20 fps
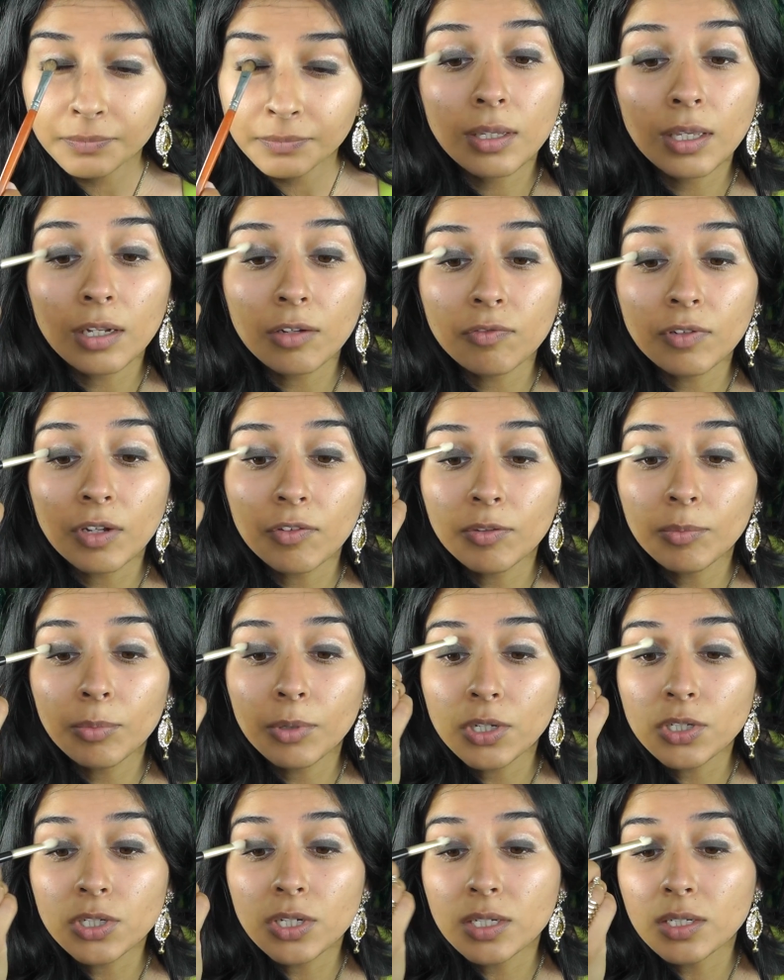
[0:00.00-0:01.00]
Get a fluffy
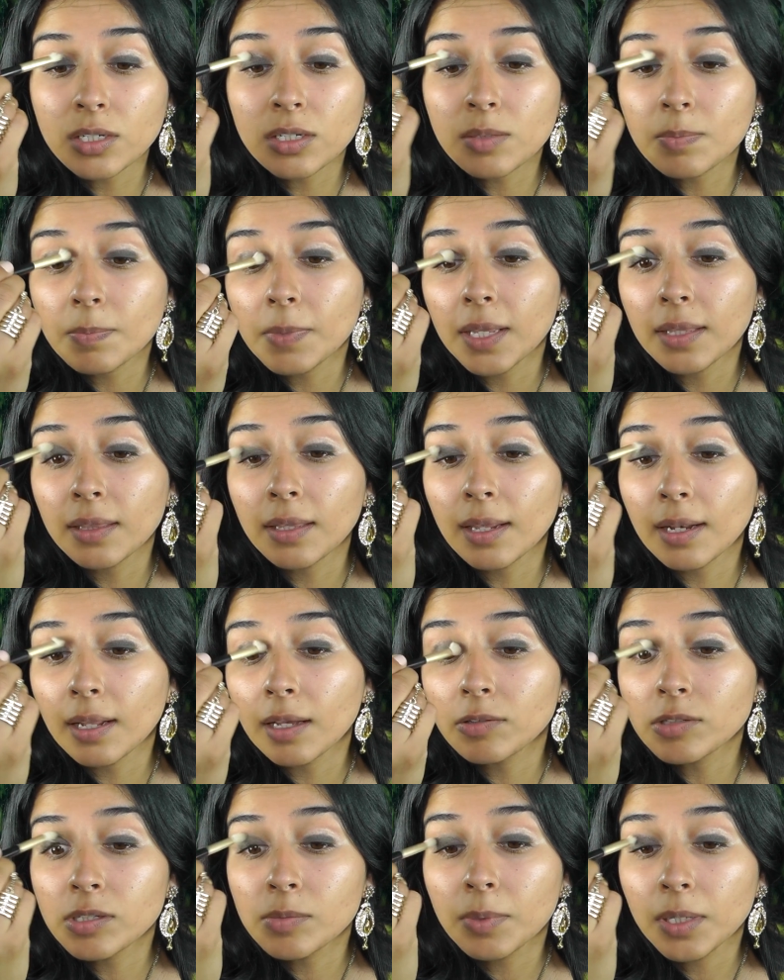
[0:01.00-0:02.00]
brush and just blend that
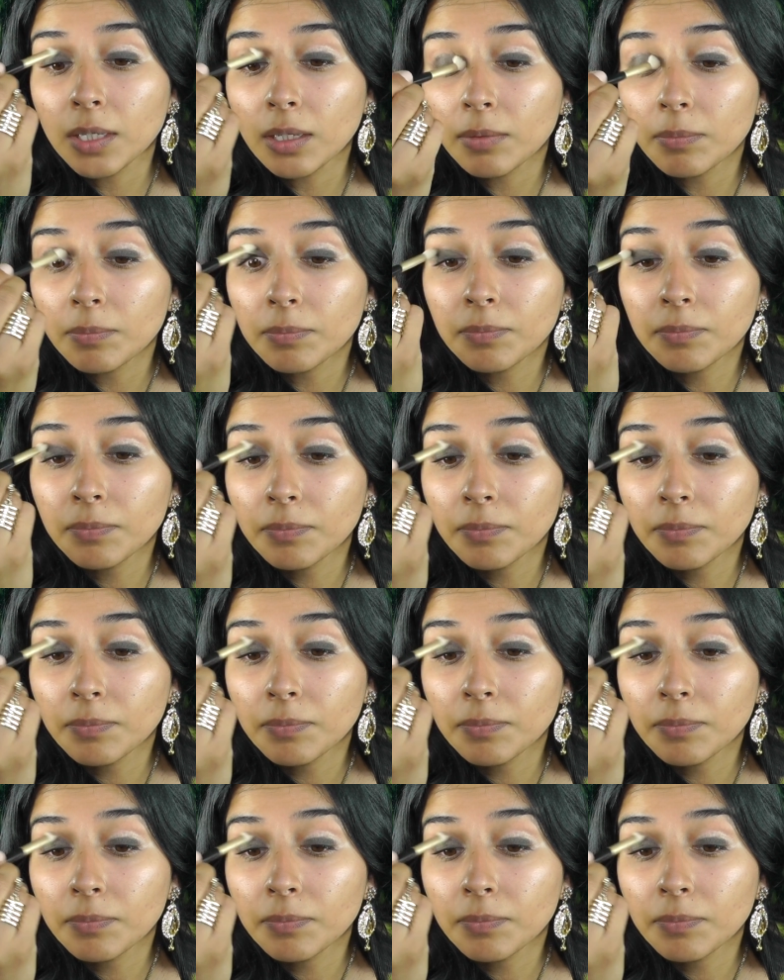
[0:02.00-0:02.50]
out a bit.